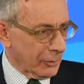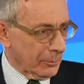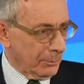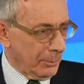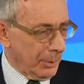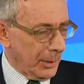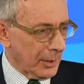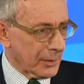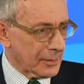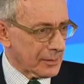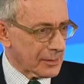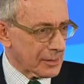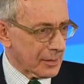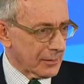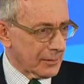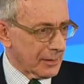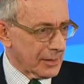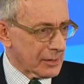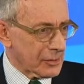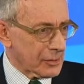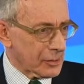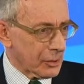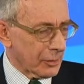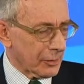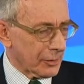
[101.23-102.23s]
points in
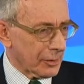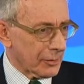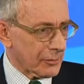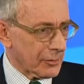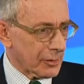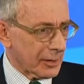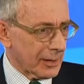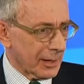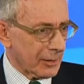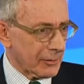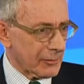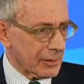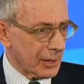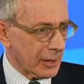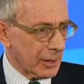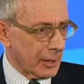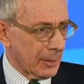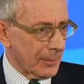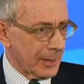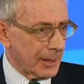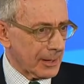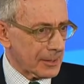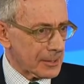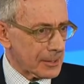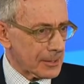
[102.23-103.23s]
these short introductory
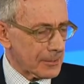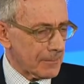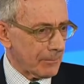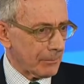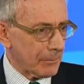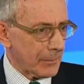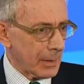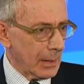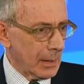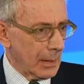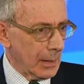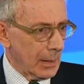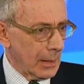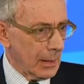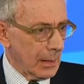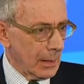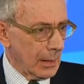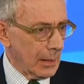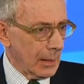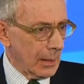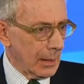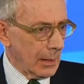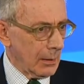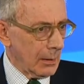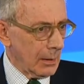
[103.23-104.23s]
comments.
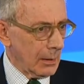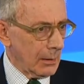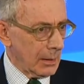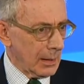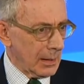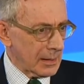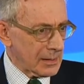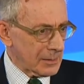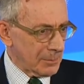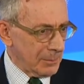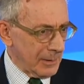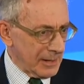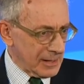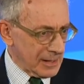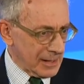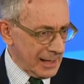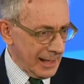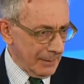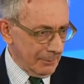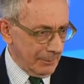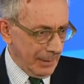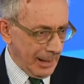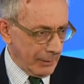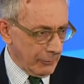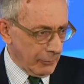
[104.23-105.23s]
Uh, it's been
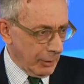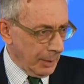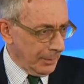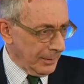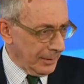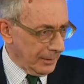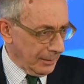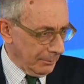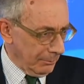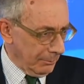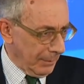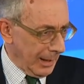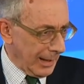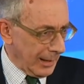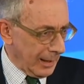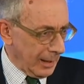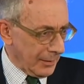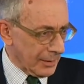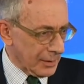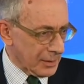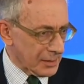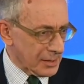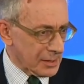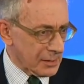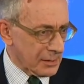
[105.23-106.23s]
said by Robin and by
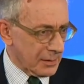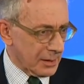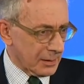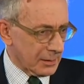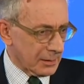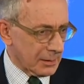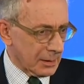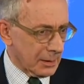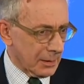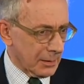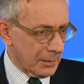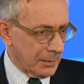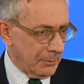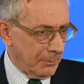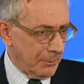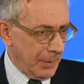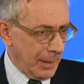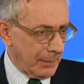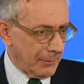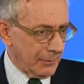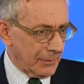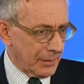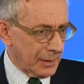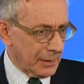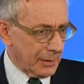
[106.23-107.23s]
others that uh, the
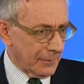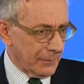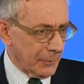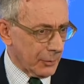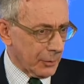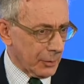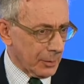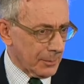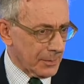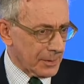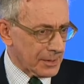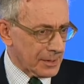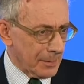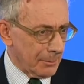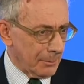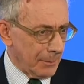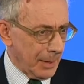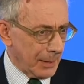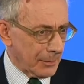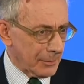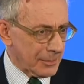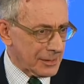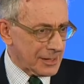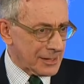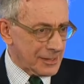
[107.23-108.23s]
Belvedere Forum is
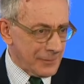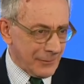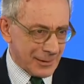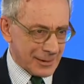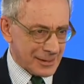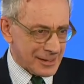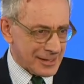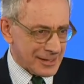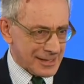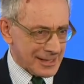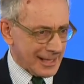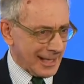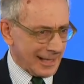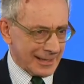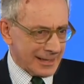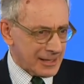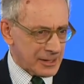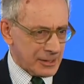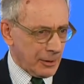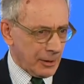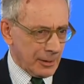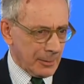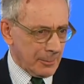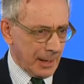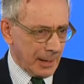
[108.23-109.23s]
about civic society. It's
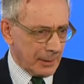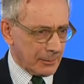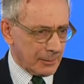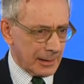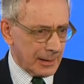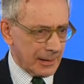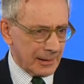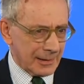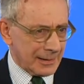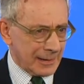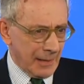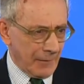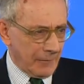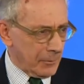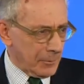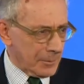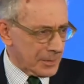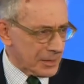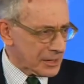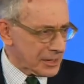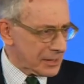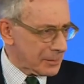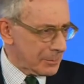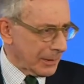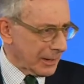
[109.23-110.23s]
not about
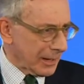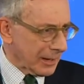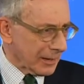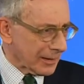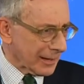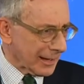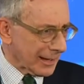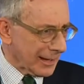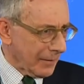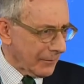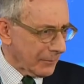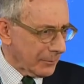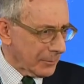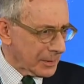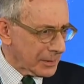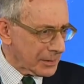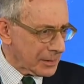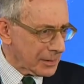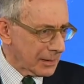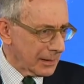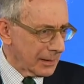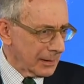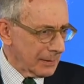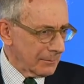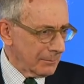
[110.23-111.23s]
governments speaking to governments,
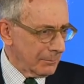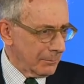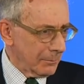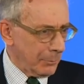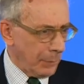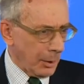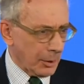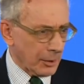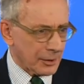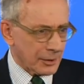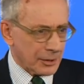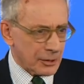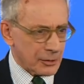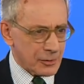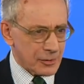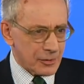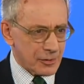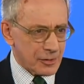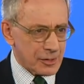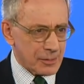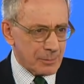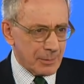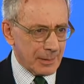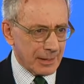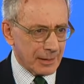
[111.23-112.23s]

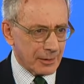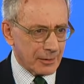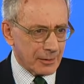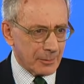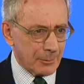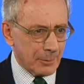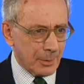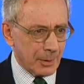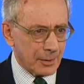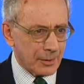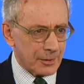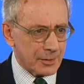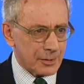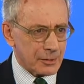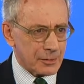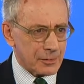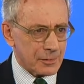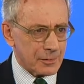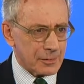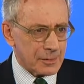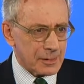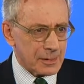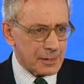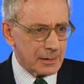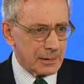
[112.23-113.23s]
politicians speaking to
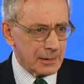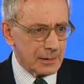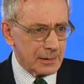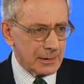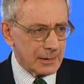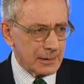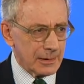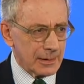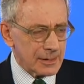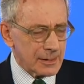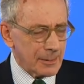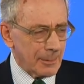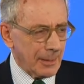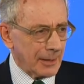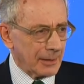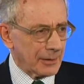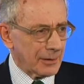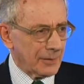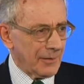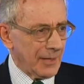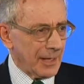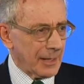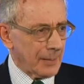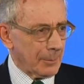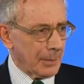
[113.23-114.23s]
politicians. It's about
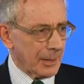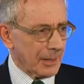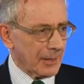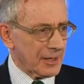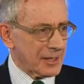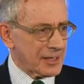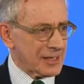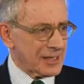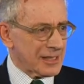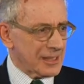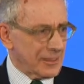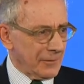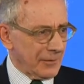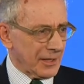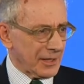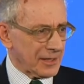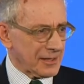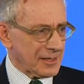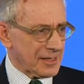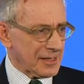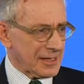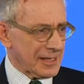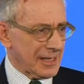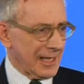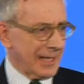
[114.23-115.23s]
developing the civic
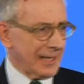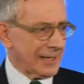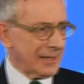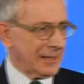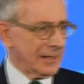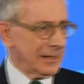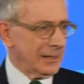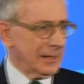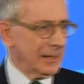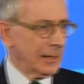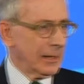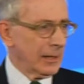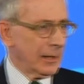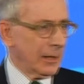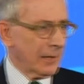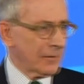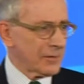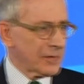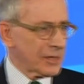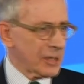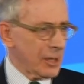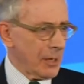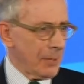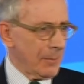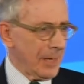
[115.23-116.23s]
society of
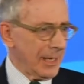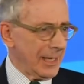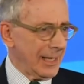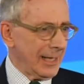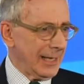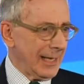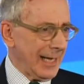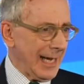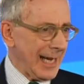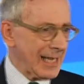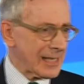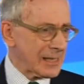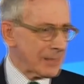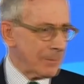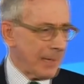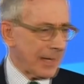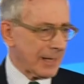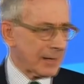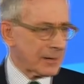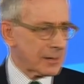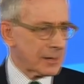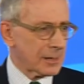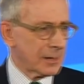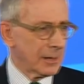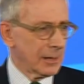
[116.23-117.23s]
so many
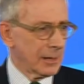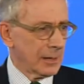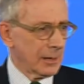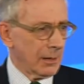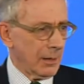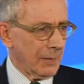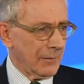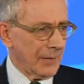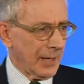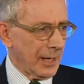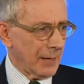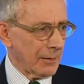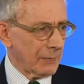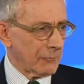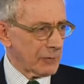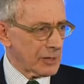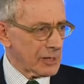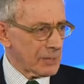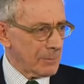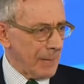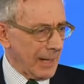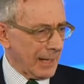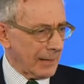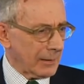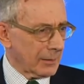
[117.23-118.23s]
aspects of our
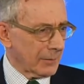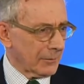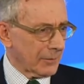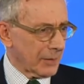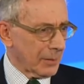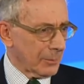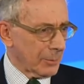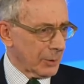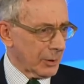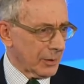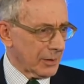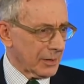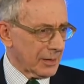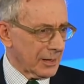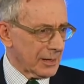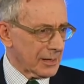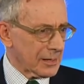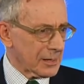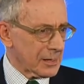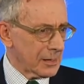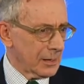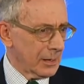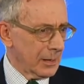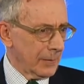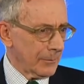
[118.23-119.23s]
respective
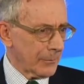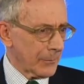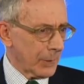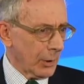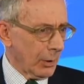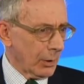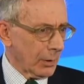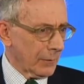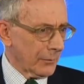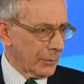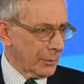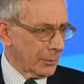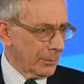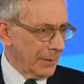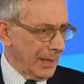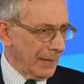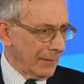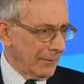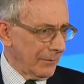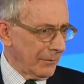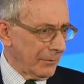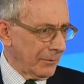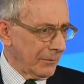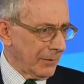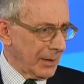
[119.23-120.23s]
communities, all of whom have
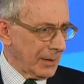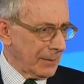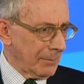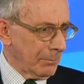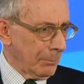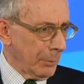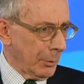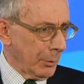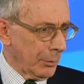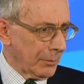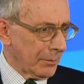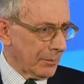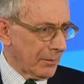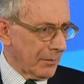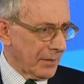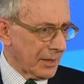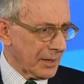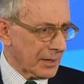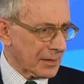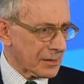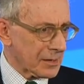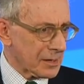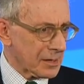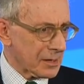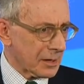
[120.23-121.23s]
very important
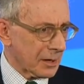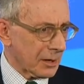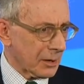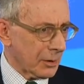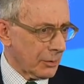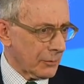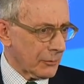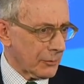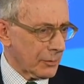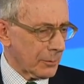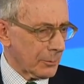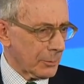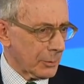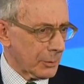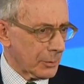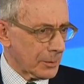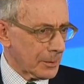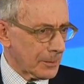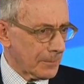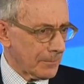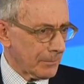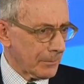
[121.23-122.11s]
things to contribute.